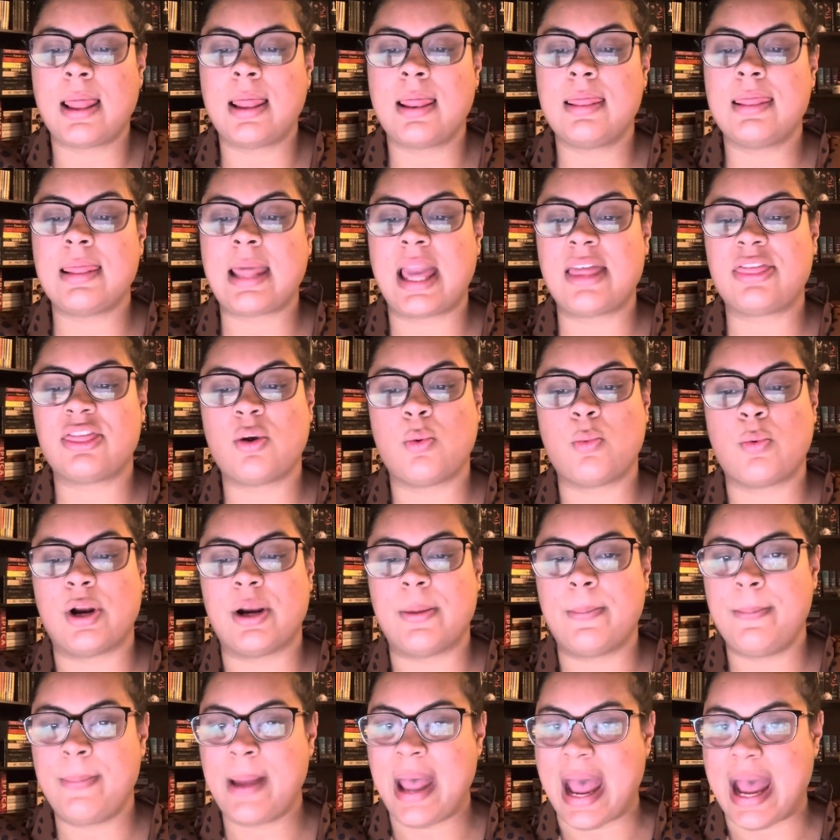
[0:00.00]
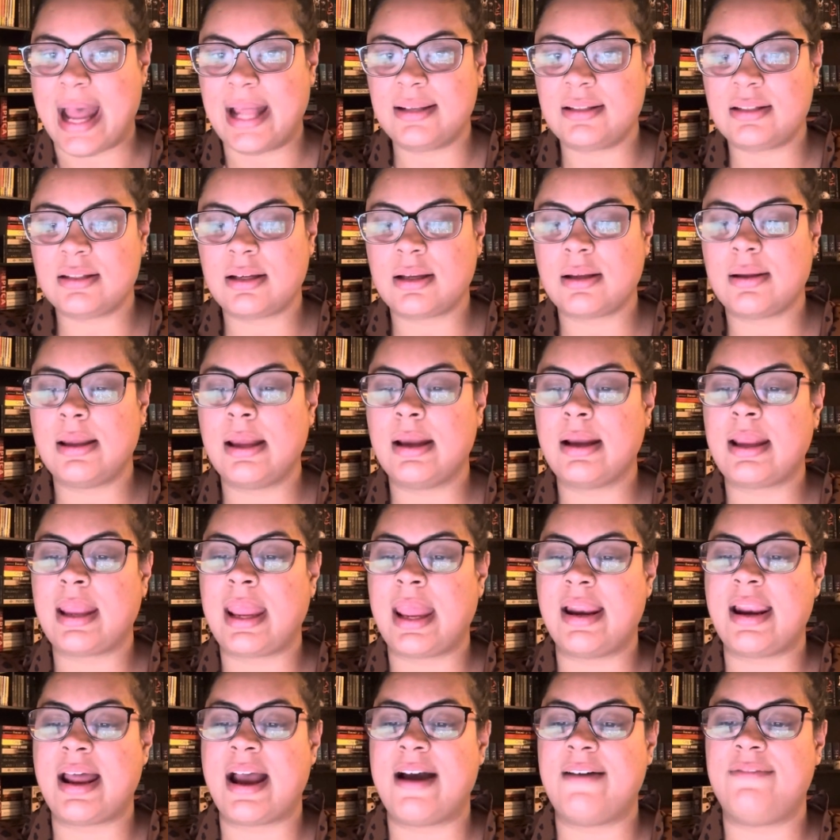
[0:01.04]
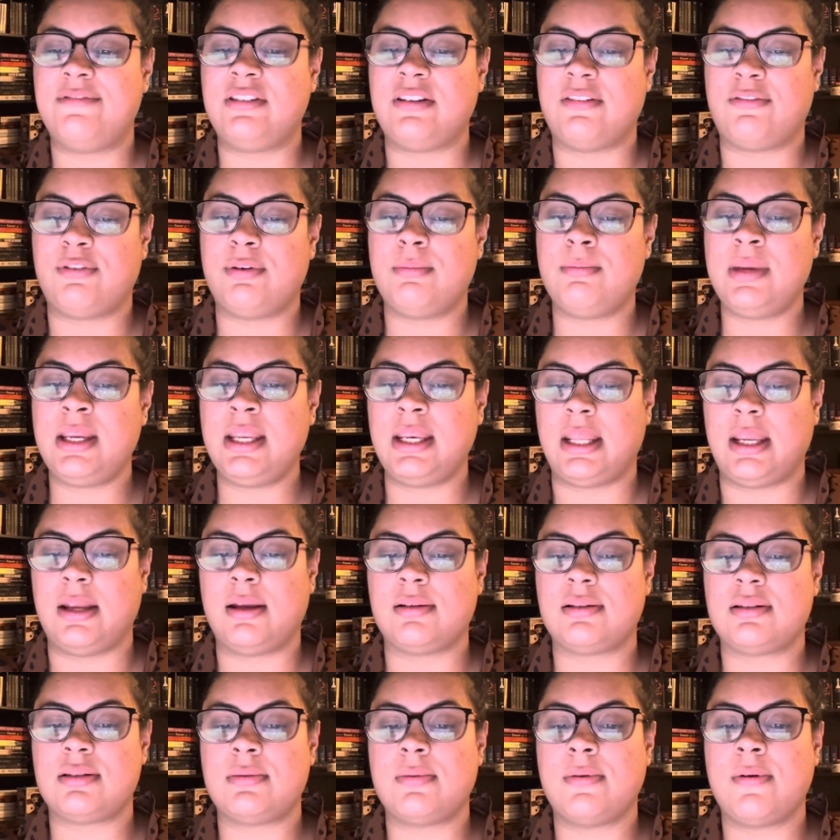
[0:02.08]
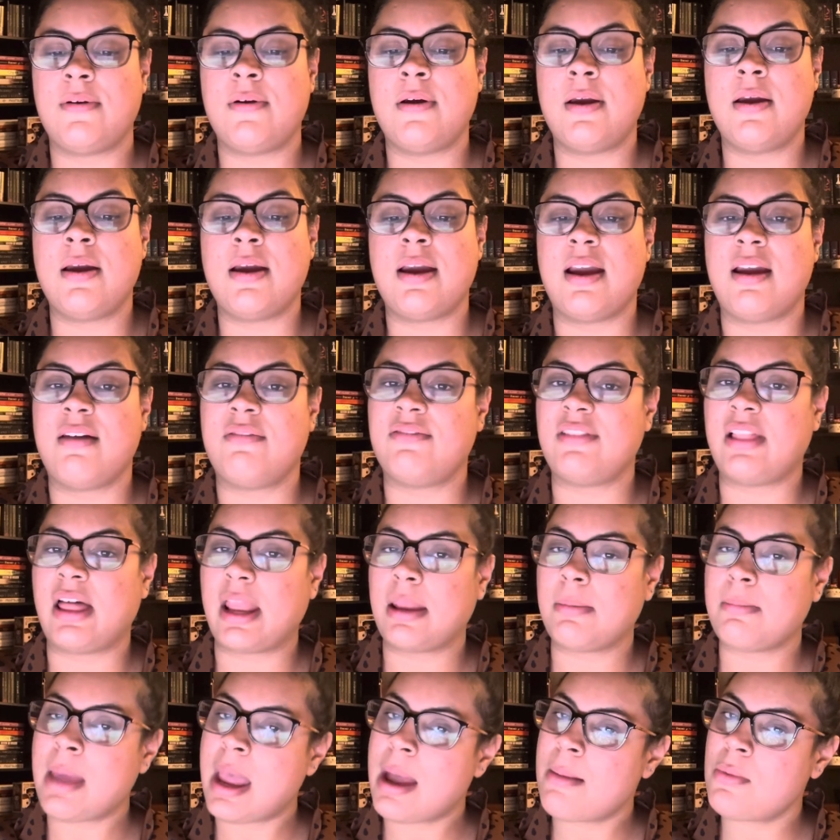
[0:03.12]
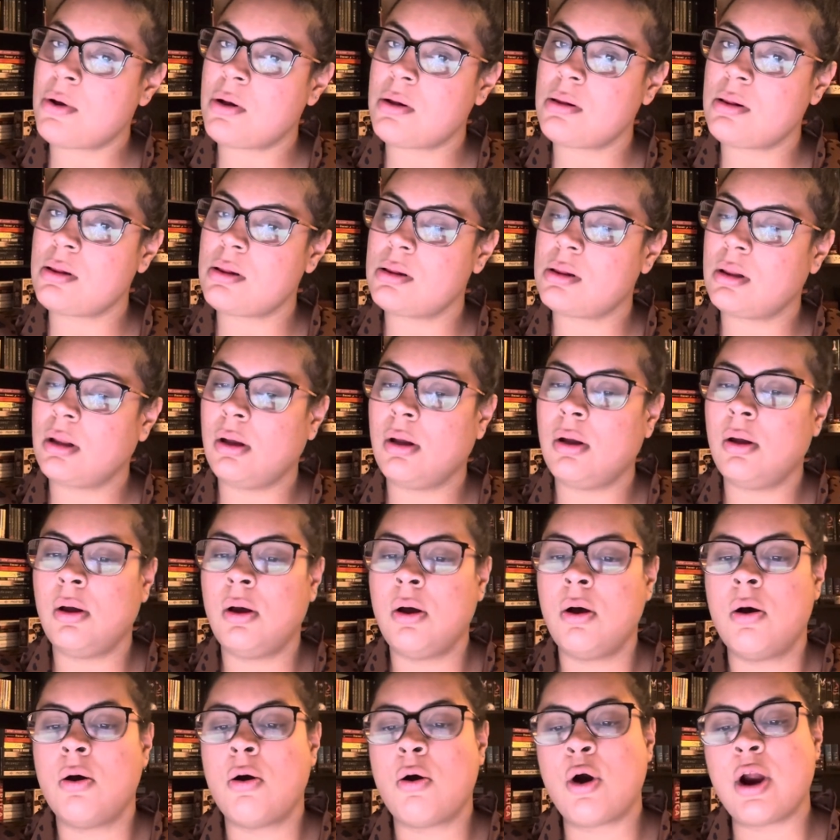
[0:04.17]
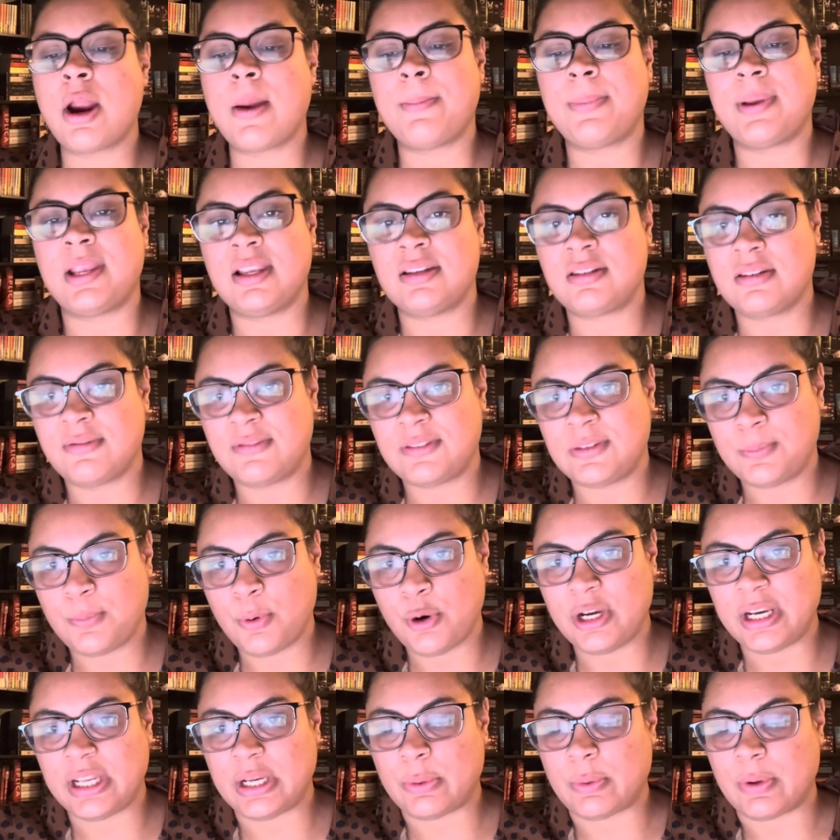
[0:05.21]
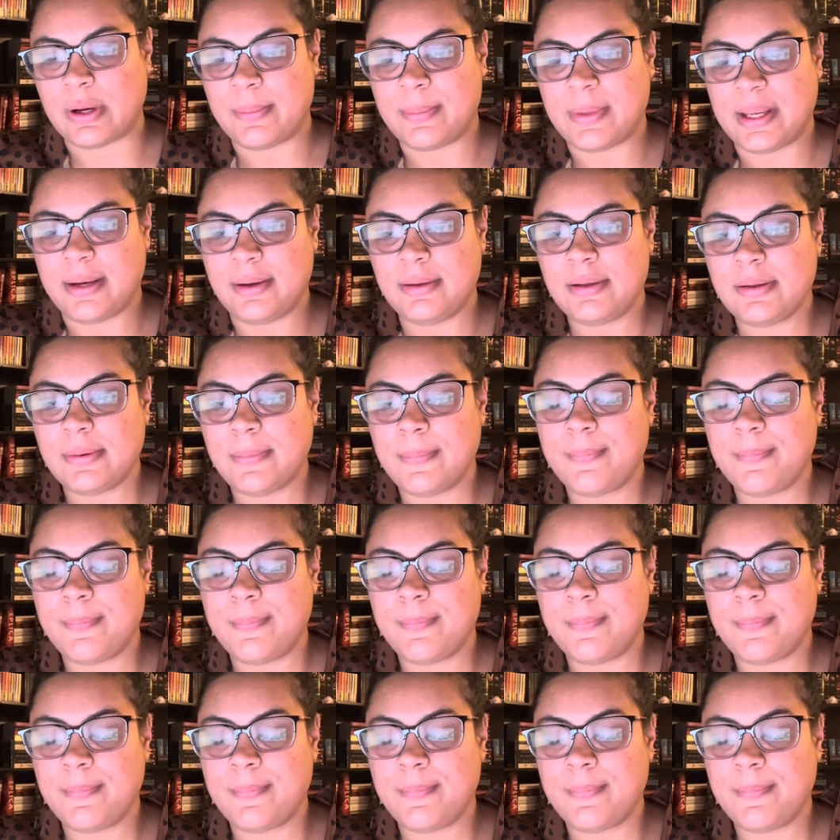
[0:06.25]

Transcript: Like the word bat can have different meanings: a flying mammal or a piece of sport equipment.